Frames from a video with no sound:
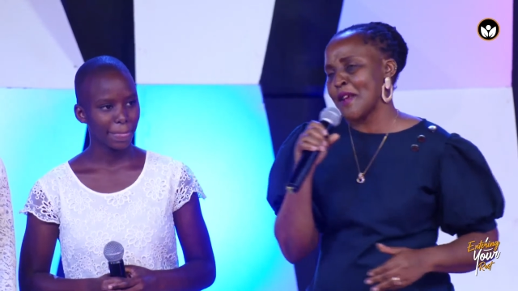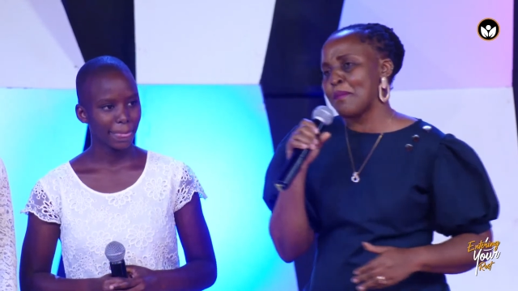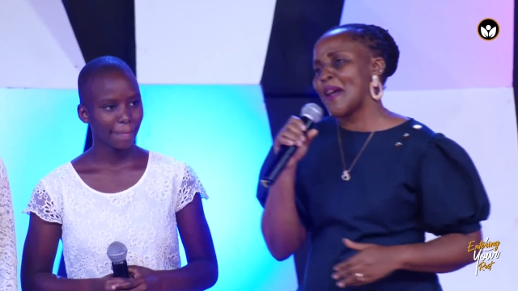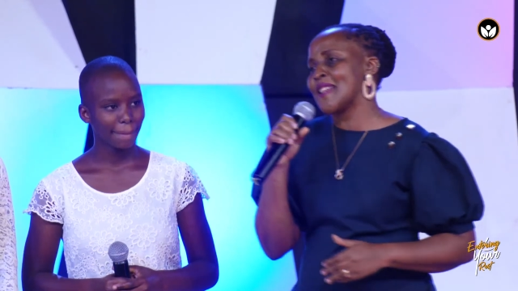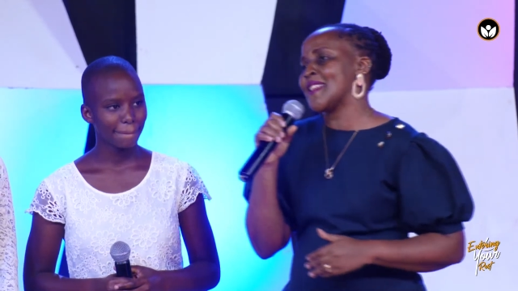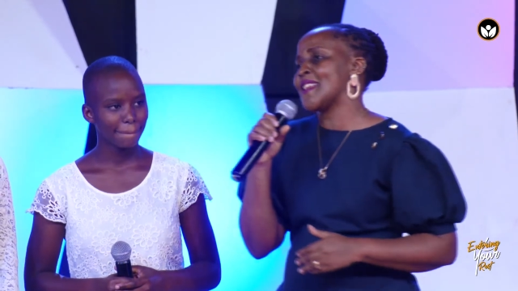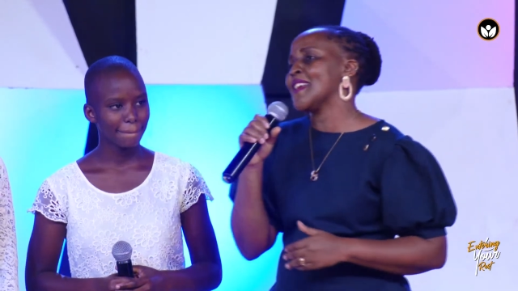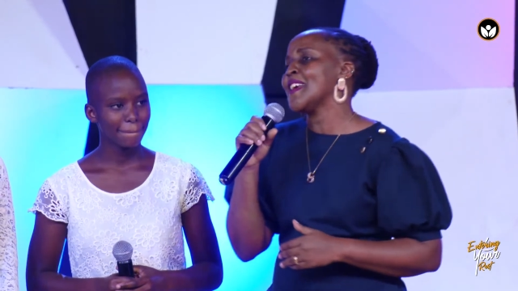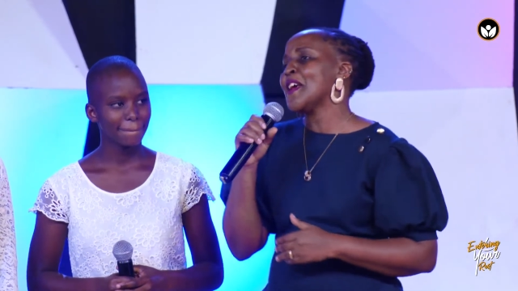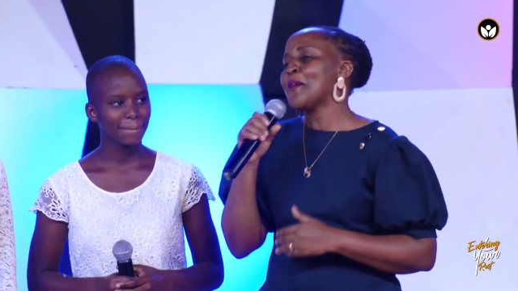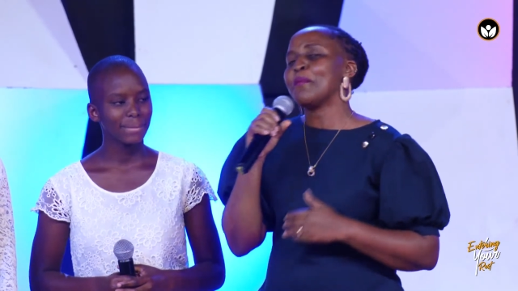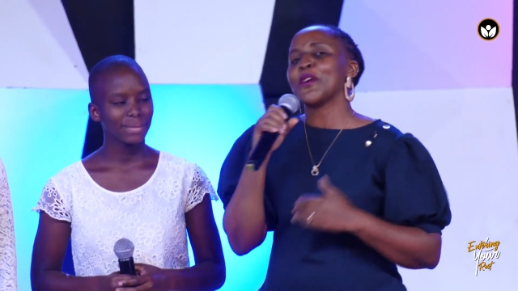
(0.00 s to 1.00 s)
Speaker 1: a party
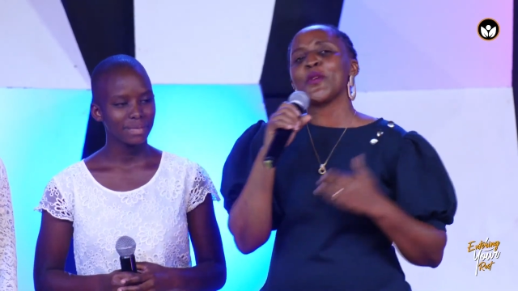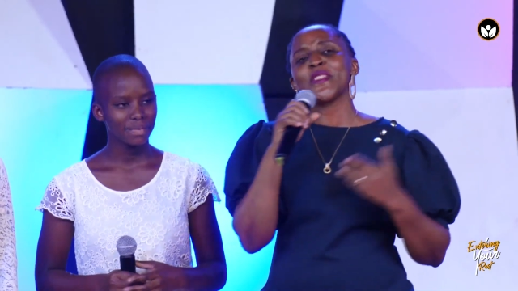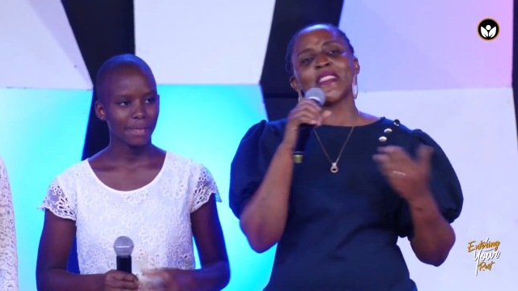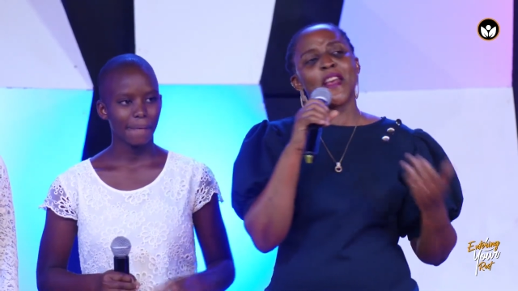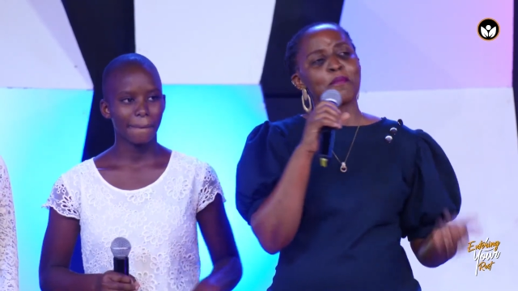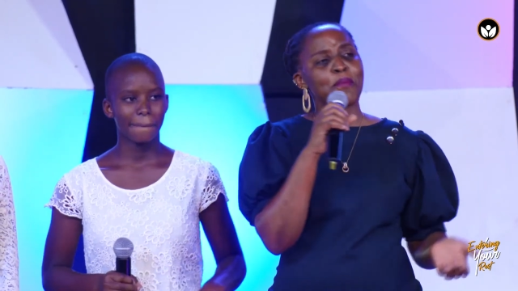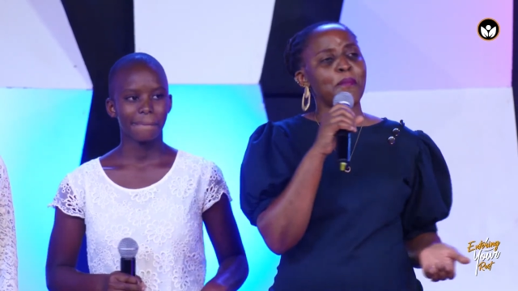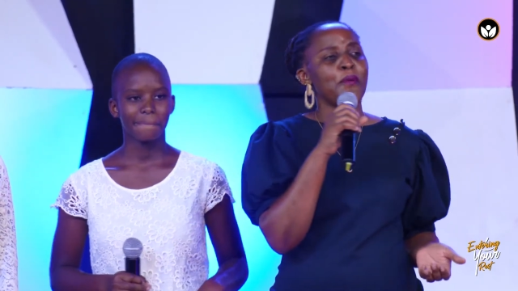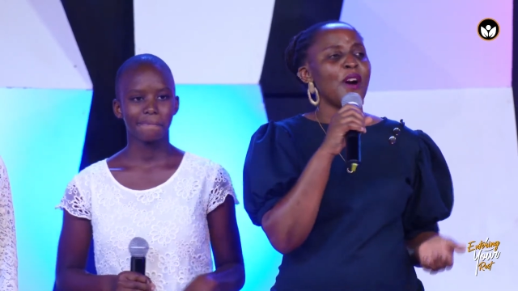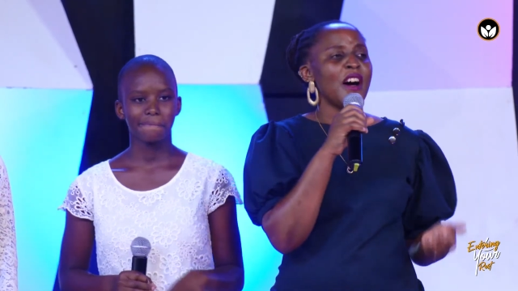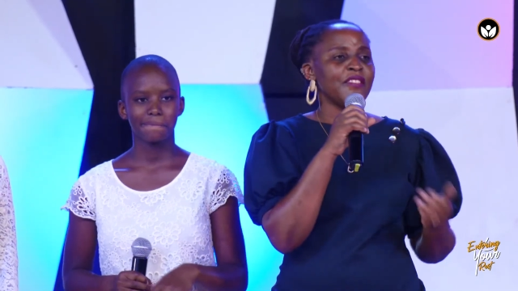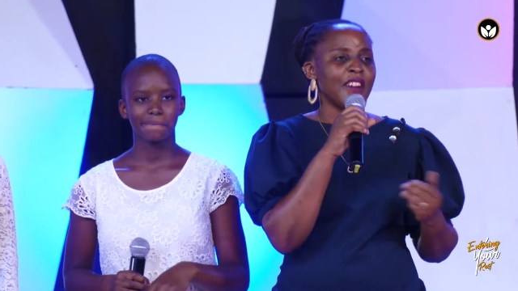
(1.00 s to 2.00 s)
because some
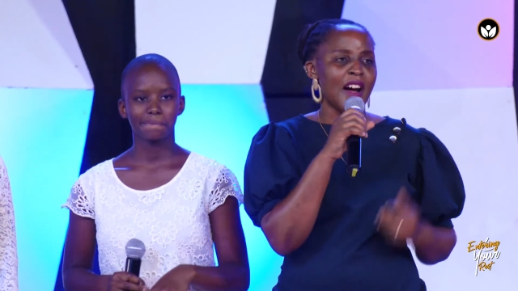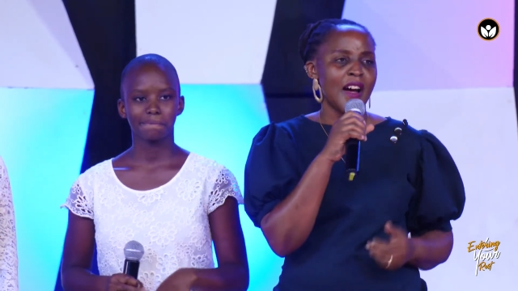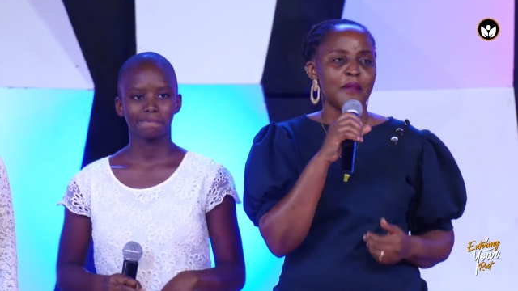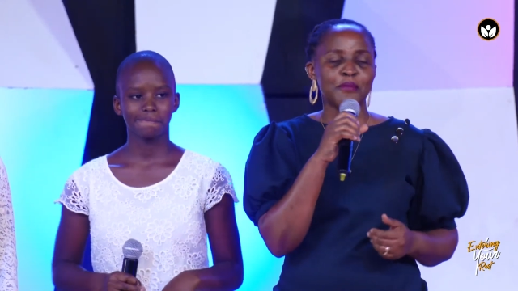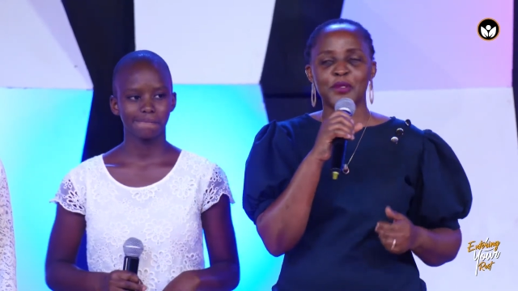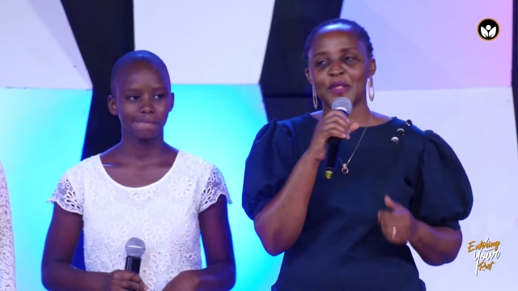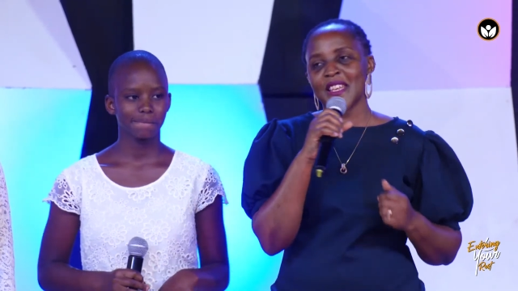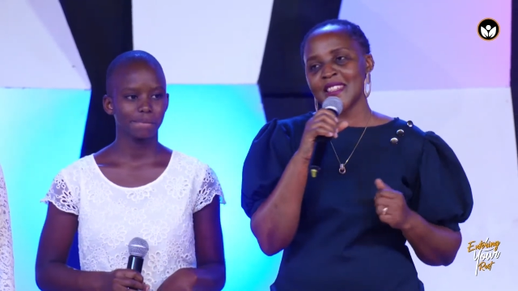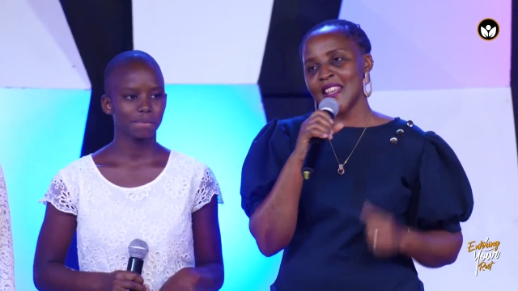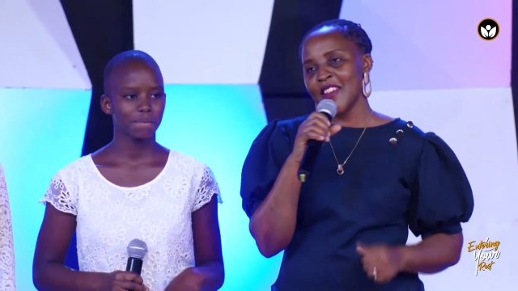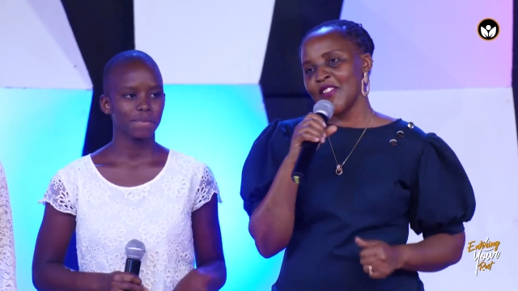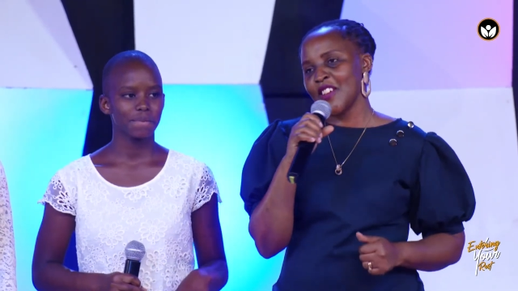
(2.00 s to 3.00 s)
people have come to the
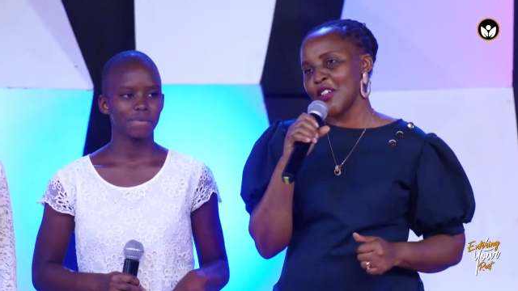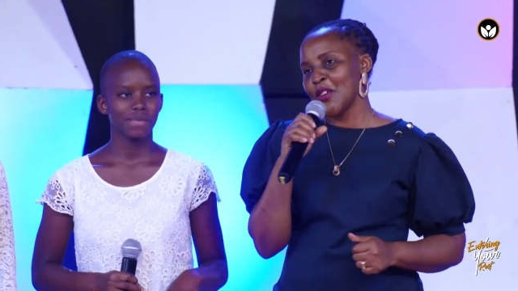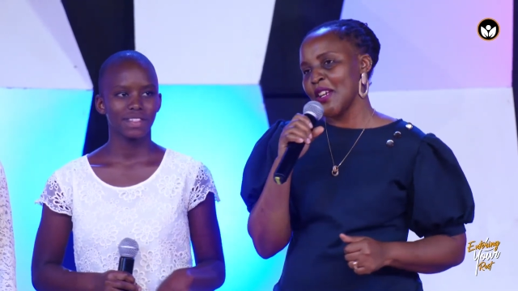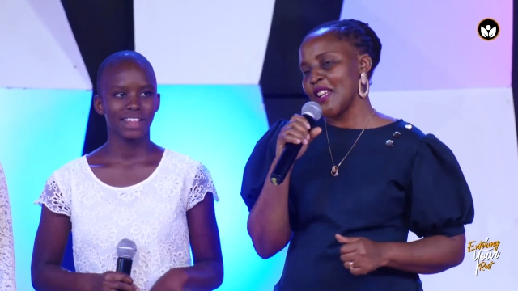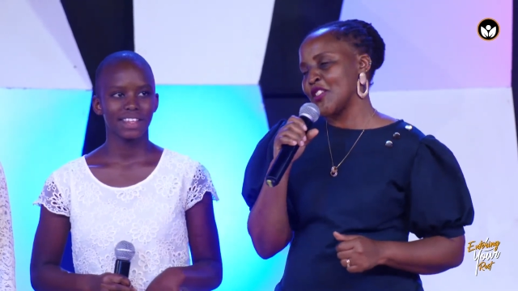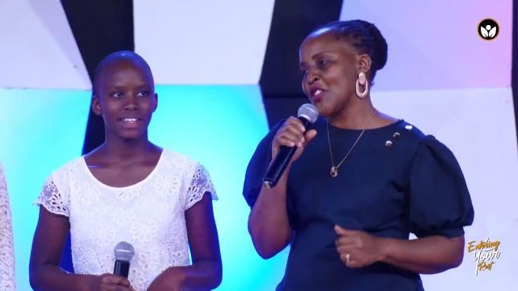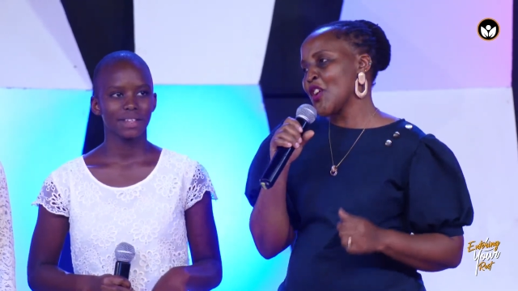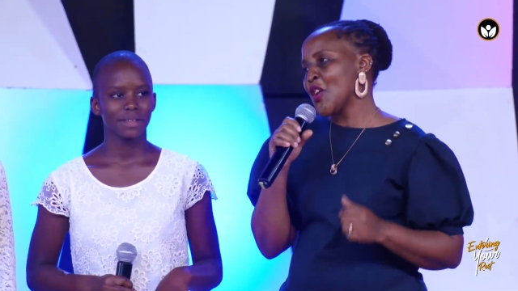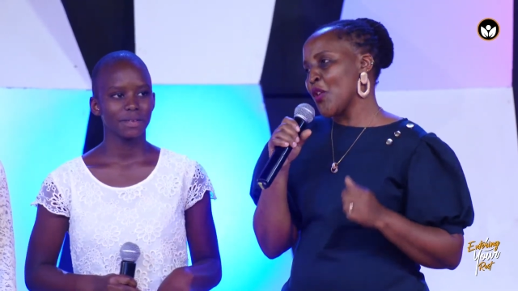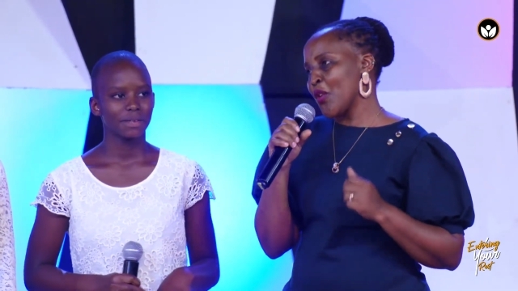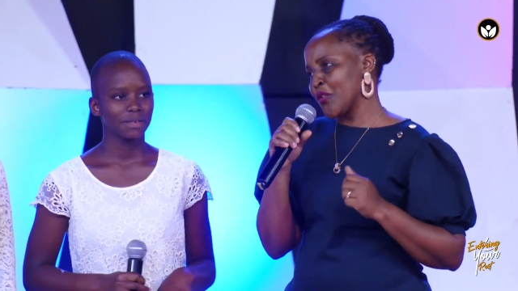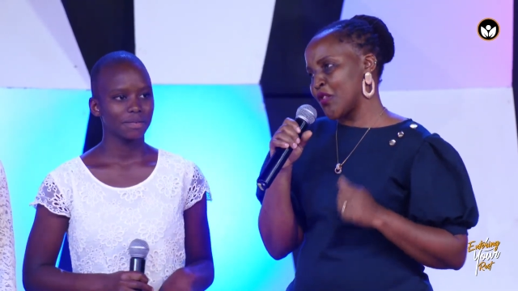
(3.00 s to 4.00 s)
saving knowledge of